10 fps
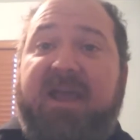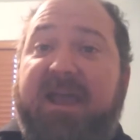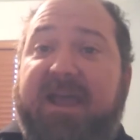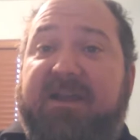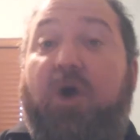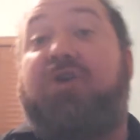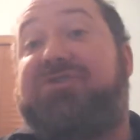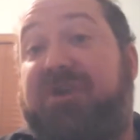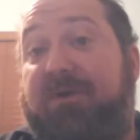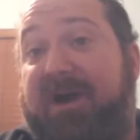And
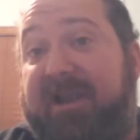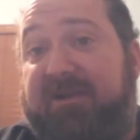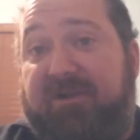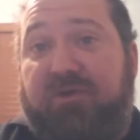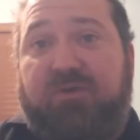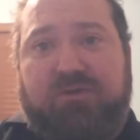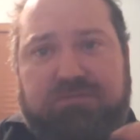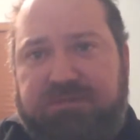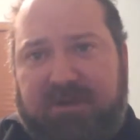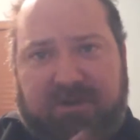also, I
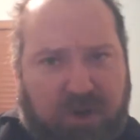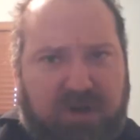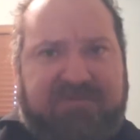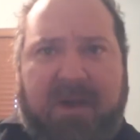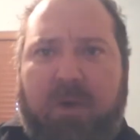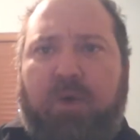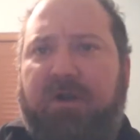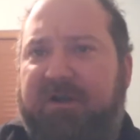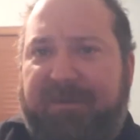do all of my work,